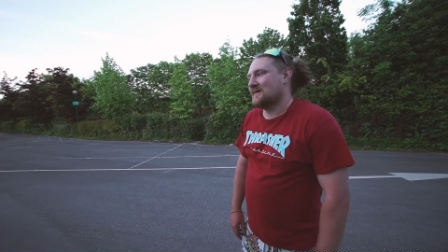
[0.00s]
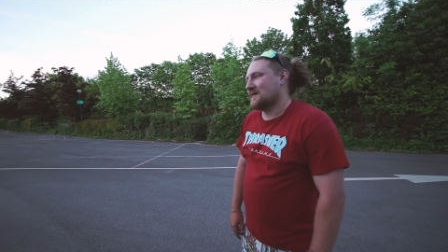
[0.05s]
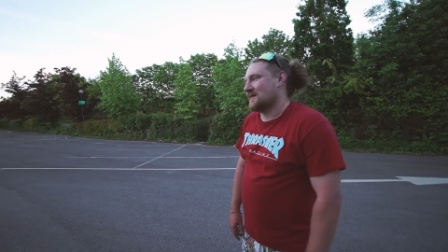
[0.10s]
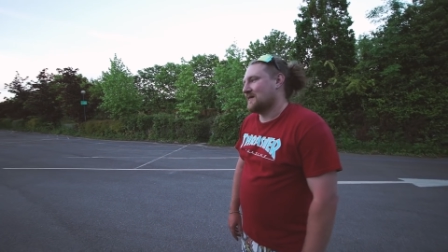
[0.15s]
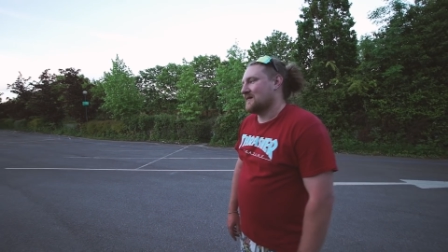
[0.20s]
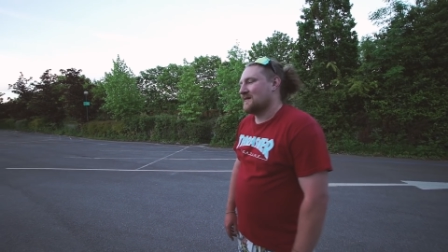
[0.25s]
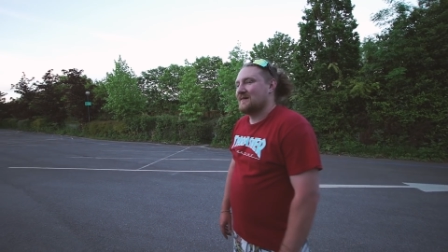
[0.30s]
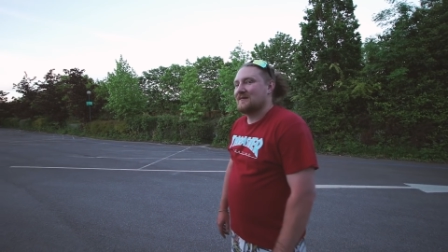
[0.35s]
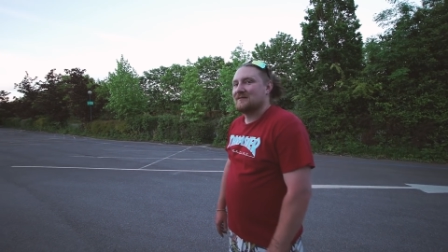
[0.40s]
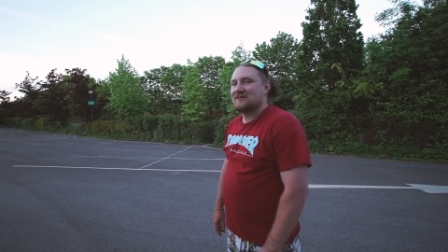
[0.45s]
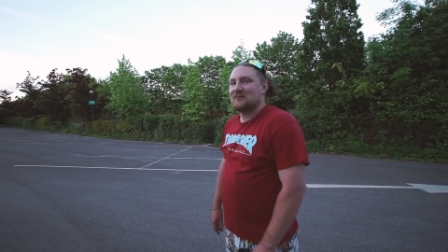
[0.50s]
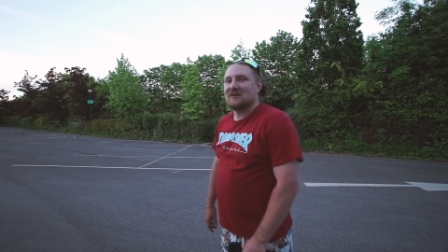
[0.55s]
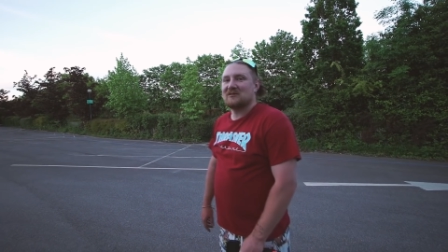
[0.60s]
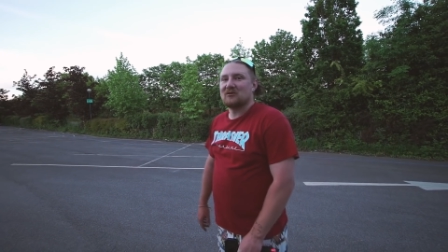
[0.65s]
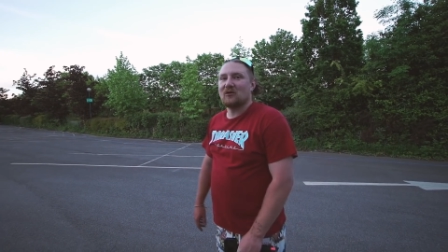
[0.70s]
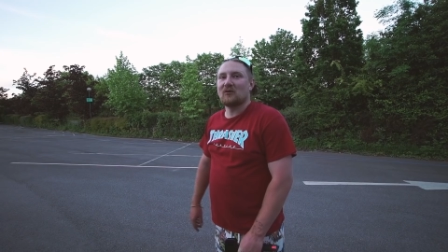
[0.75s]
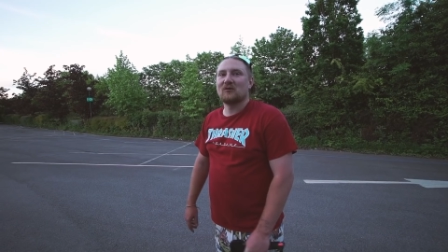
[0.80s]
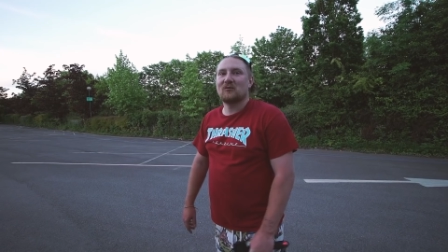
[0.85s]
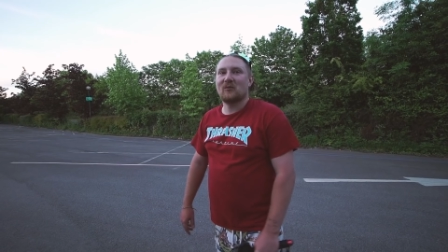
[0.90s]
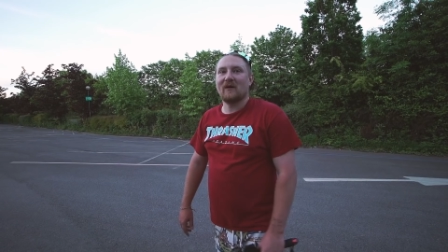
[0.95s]
No, we're done. We're
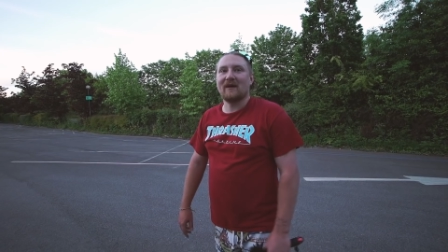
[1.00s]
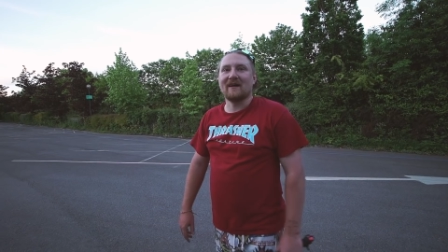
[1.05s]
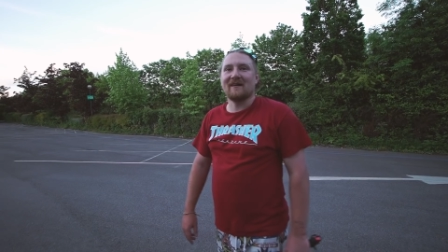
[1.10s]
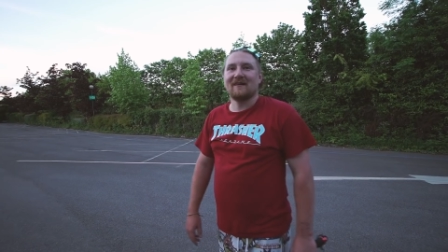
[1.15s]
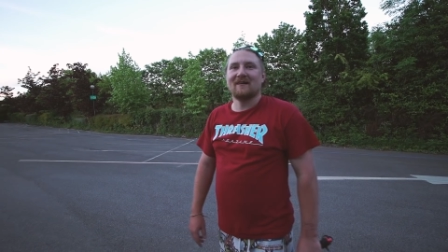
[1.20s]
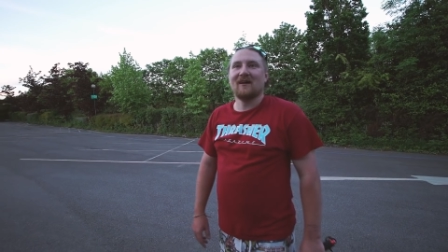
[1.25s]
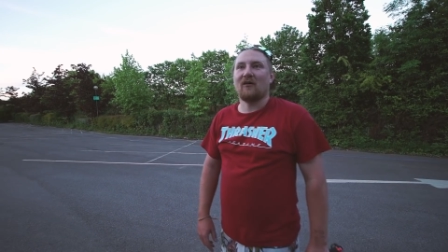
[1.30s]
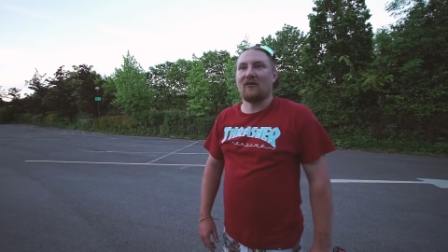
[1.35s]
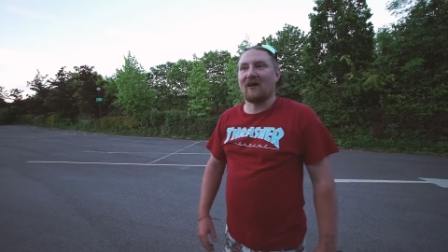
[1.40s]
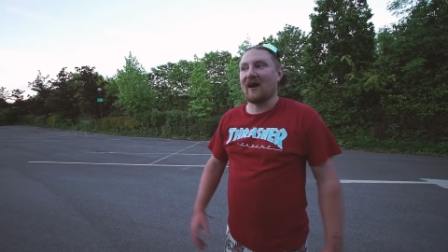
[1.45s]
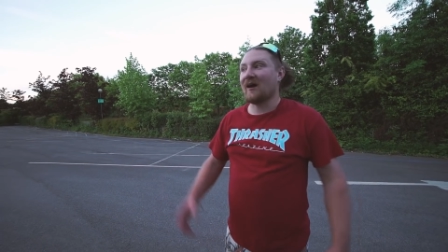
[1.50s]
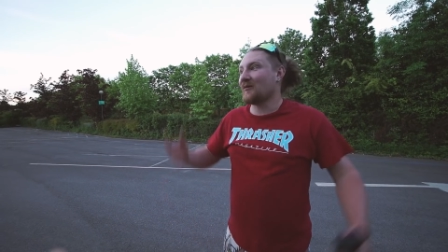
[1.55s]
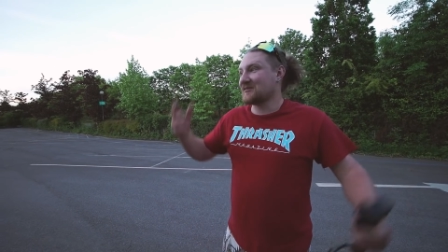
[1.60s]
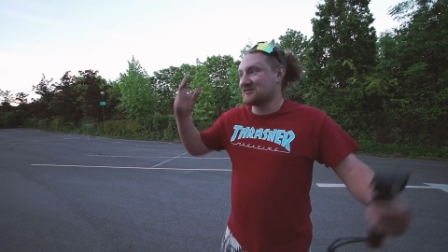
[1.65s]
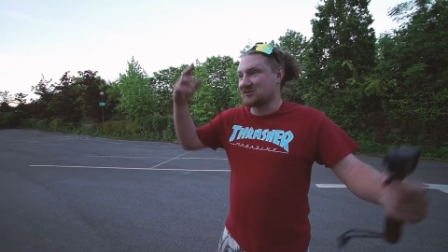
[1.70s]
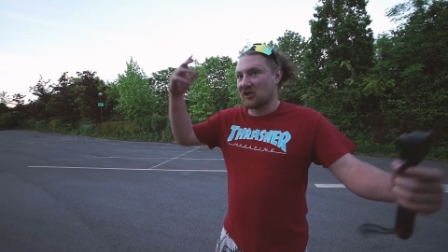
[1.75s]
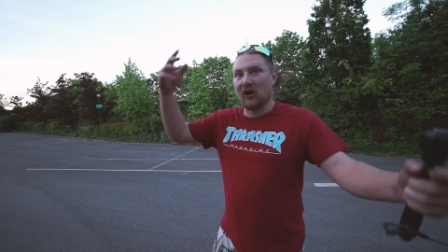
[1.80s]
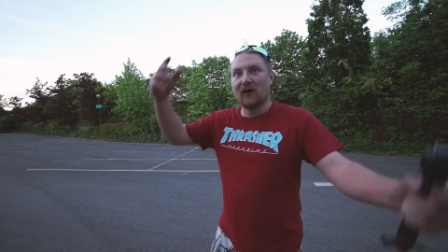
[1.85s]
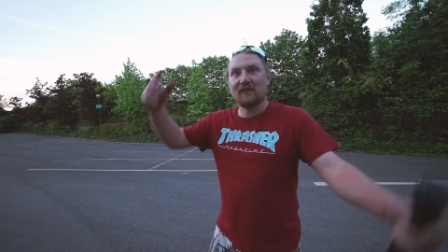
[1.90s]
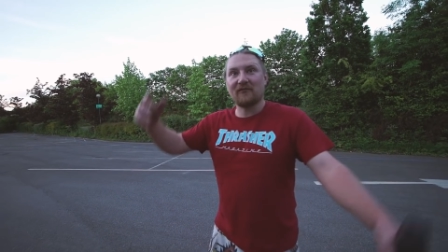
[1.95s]
done quitting. No, all right.
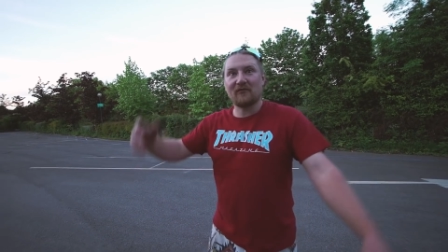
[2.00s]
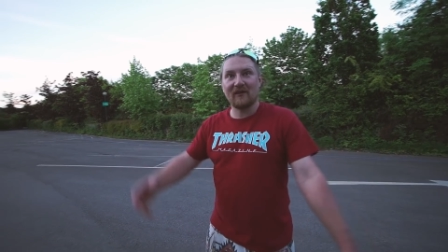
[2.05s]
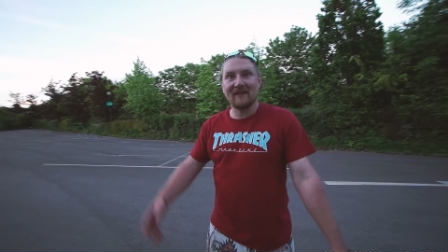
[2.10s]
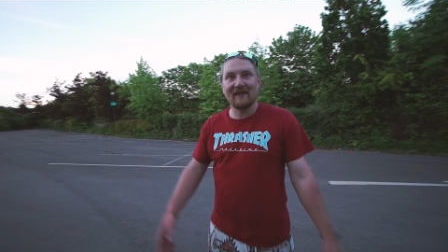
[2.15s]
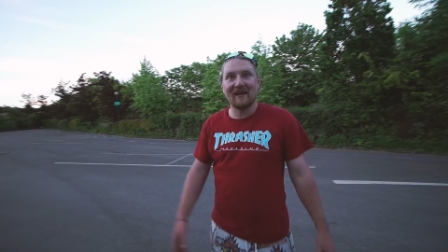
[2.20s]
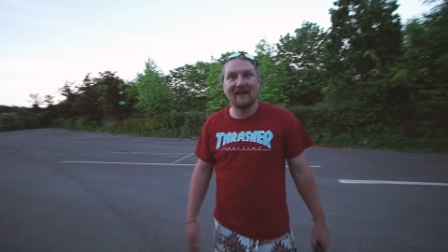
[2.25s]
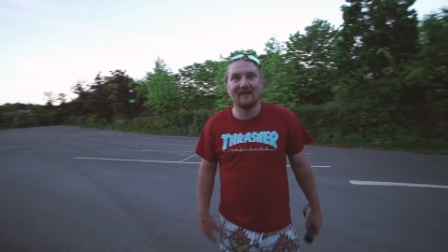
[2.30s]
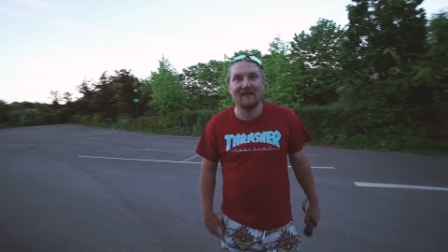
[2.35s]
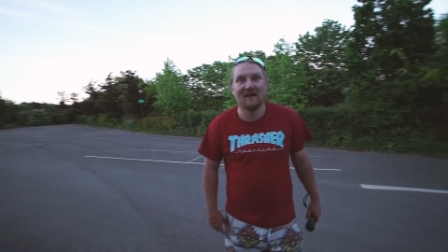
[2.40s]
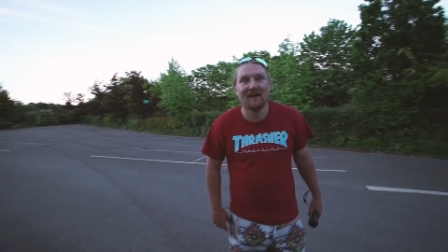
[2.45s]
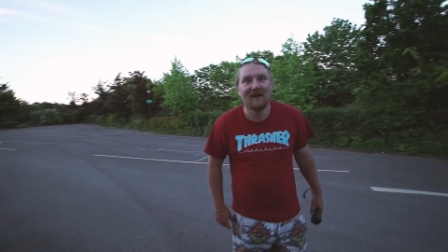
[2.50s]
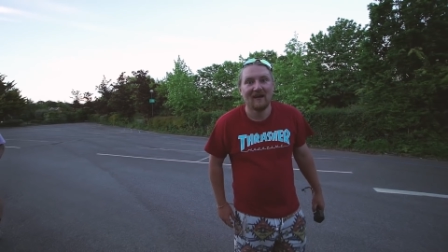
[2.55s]
Let's go for it then.